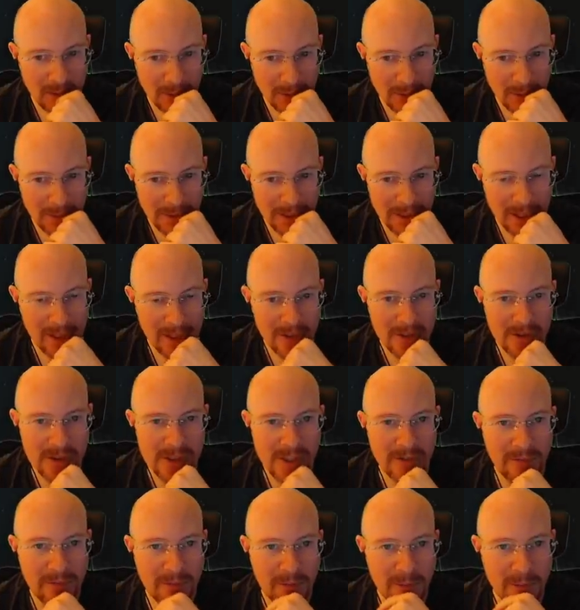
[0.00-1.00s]
But we can use
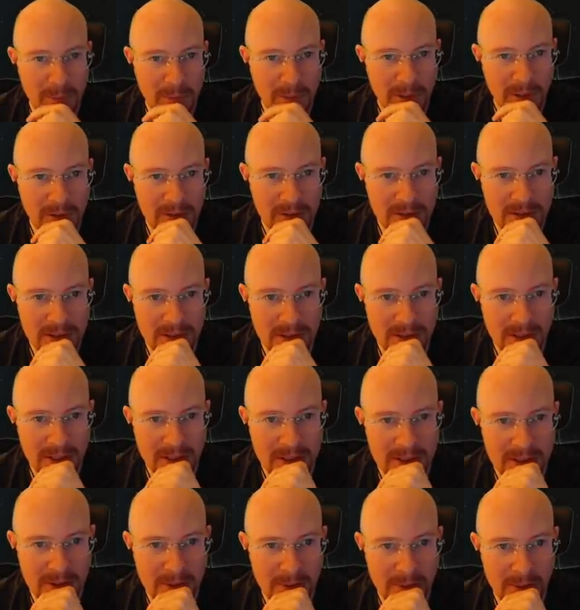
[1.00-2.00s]
them for repairs. That
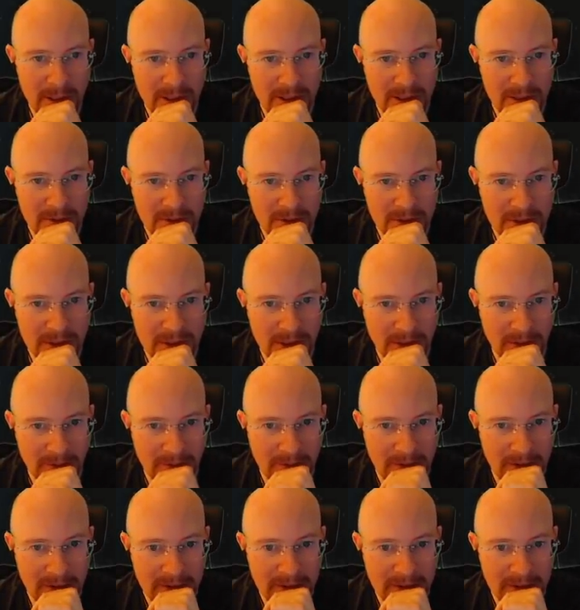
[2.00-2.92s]
is quite interesting.